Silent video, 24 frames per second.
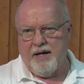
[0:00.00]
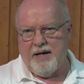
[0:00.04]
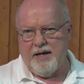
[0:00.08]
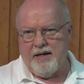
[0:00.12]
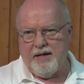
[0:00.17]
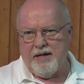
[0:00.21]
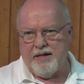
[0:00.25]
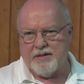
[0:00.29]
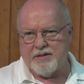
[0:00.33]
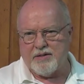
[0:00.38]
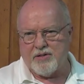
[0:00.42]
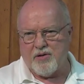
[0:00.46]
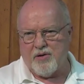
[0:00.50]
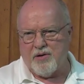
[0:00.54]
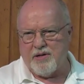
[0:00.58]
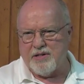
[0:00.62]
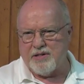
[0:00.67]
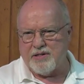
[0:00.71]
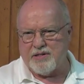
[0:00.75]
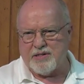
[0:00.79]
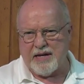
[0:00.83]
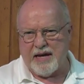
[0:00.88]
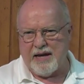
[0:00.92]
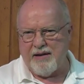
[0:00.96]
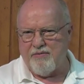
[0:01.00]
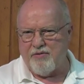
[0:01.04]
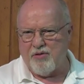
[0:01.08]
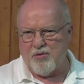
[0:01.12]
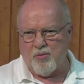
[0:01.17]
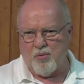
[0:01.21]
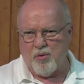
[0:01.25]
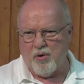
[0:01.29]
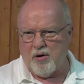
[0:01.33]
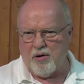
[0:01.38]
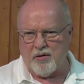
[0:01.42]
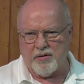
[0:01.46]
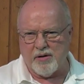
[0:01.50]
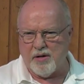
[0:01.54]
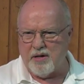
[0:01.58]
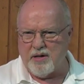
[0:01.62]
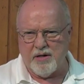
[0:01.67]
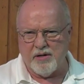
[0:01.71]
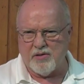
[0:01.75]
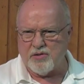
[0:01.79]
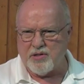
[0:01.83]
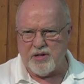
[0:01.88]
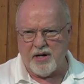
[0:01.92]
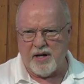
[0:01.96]
is going to save the world.
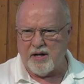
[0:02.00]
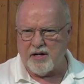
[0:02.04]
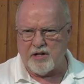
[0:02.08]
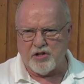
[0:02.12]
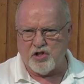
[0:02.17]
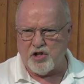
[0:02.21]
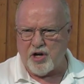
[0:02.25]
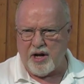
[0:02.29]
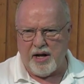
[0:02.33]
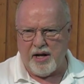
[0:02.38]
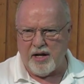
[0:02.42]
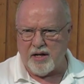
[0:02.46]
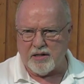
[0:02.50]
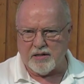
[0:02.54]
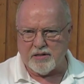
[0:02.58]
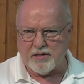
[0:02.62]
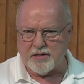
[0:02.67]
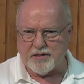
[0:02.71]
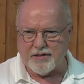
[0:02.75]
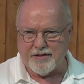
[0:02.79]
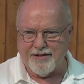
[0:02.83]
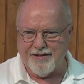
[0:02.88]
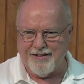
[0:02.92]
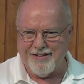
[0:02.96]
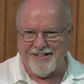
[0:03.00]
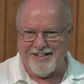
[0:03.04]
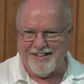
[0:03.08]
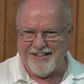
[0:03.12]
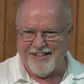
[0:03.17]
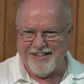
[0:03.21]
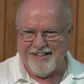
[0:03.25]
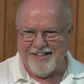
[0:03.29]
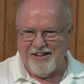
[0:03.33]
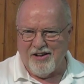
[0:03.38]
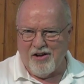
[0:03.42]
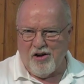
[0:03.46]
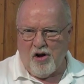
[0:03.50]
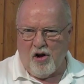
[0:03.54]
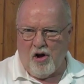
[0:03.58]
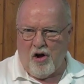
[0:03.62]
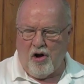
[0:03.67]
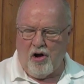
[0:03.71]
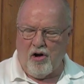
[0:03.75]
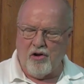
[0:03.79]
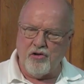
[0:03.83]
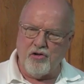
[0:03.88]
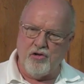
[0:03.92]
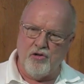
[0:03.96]
There's not a chance.
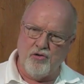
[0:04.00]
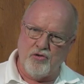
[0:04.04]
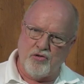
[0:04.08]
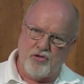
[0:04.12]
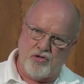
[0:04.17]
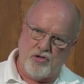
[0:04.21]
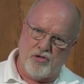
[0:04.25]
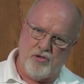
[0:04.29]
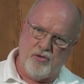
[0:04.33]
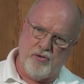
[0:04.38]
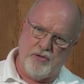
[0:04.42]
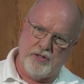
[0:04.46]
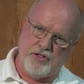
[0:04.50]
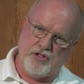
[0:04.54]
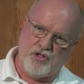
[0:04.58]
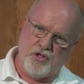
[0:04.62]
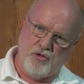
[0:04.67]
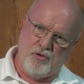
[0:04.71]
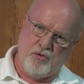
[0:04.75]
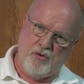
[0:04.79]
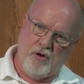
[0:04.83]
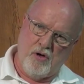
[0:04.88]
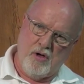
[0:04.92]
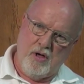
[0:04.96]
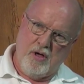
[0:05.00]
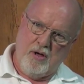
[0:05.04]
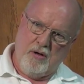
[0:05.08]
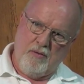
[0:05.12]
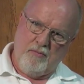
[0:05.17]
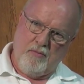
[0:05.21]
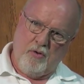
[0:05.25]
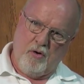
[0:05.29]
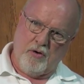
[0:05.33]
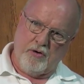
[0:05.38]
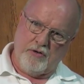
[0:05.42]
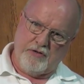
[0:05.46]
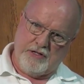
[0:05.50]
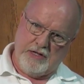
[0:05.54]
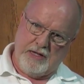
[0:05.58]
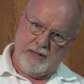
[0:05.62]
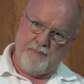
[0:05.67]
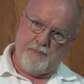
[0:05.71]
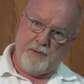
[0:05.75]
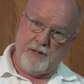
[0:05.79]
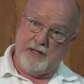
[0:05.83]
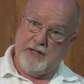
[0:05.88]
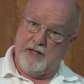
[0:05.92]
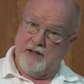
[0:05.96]
All you do is you more
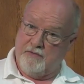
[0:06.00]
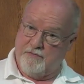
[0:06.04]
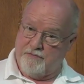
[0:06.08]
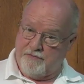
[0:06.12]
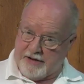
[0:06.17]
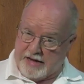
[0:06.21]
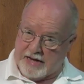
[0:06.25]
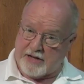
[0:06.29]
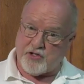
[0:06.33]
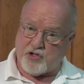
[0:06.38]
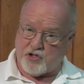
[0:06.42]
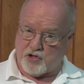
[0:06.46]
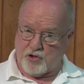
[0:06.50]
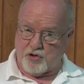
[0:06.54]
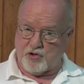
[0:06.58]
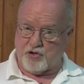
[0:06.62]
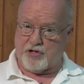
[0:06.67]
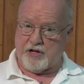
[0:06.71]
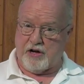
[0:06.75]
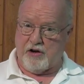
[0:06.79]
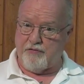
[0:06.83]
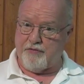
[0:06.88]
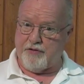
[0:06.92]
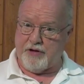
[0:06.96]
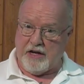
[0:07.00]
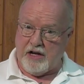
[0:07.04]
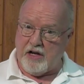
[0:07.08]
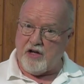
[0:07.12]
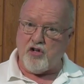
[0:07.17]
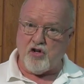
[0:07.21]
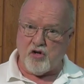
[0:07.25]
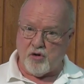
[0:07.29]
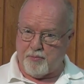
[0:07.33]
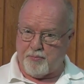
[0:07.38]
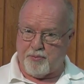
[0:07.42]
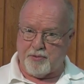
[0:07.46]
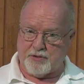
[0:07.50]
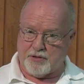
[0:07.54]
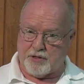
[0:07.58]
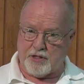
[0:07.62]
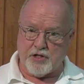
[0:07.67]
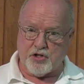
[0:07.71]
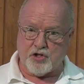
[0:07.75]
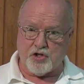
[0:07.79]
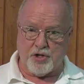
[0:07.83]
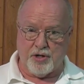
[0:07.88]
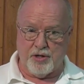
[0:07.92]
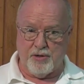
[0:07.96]
deeply invest yourself in your
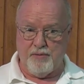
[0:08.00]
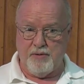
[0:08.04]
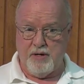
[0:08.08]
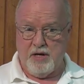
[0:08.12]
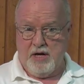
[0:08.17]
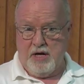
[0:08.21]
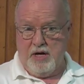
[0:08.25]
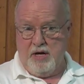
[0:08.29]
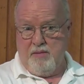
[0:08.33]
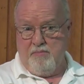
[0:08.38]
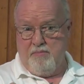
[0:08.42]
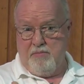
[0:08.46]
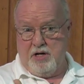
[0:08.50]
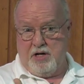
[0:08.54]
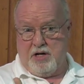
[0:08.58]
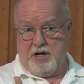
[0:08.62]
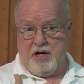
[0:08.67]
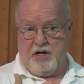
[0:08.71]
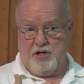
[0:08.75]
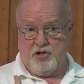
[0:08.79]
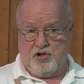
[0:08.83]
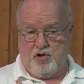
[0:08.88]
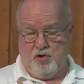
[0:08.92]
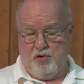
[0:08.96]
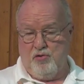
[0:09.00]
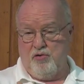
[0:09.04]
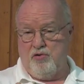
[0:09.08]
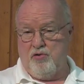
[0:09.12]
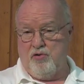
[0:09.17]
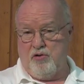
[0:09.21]
position because you